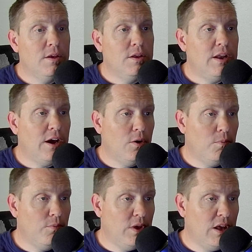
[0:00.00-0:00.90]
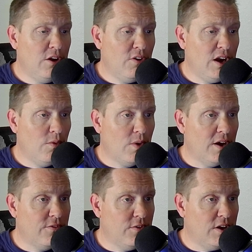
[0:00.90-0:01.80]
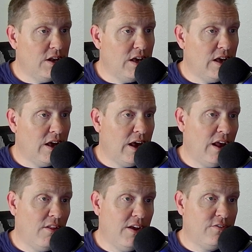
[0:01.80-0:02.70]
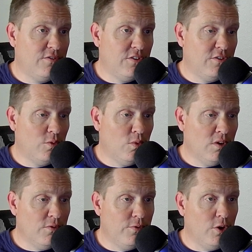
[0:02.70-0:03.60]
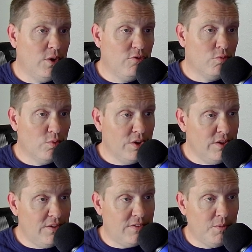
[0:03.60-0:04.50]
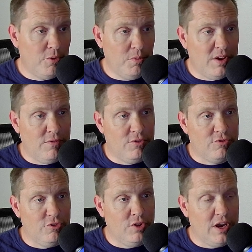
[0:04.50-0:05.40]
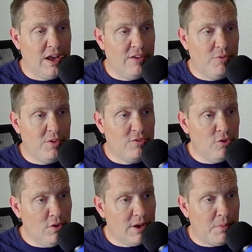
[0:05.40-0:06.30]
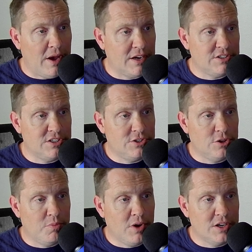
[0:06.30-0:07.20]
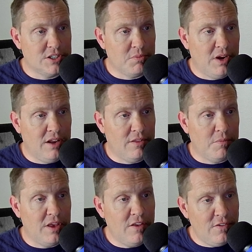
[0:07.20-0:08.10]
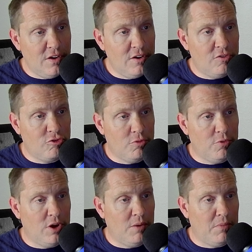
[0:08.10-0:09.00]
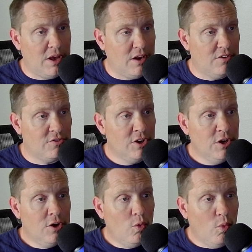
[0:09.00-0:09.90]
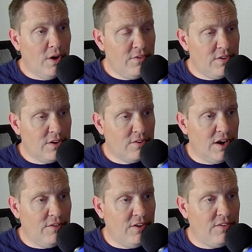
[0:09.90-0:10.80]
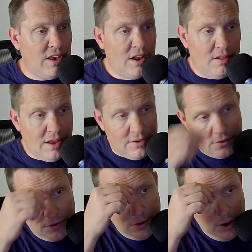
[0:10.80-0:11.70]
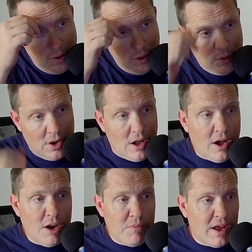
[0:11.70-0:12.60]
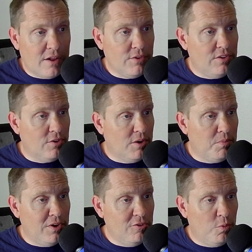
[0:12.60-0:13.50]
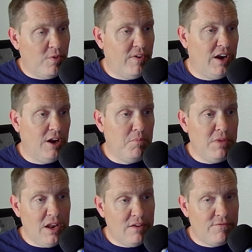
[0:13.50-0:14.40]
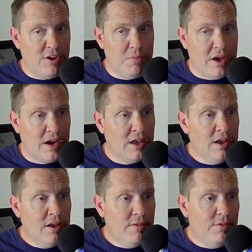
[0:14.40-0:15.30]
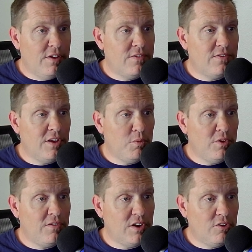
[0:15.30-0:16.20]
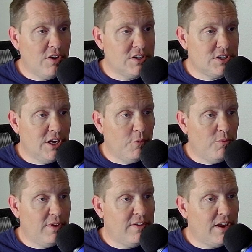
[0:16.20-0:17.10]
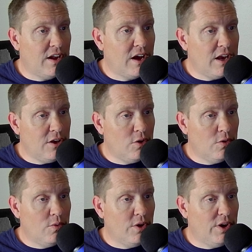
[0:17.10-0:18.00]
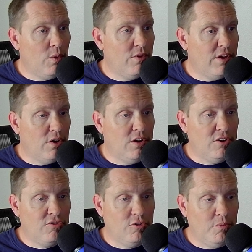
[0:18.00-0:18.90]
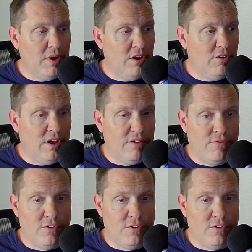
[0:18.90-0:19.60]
Now, integrating Roslyn analyzers into your workflow is really simple and beneficial. You can add them as NuGet packages to your project, making them easy to distribute and manage. Once integrated, these analyzers will run automatically during builds, providing immediate feedback. This seamless integration helps maintain high code quality without additional manual effort.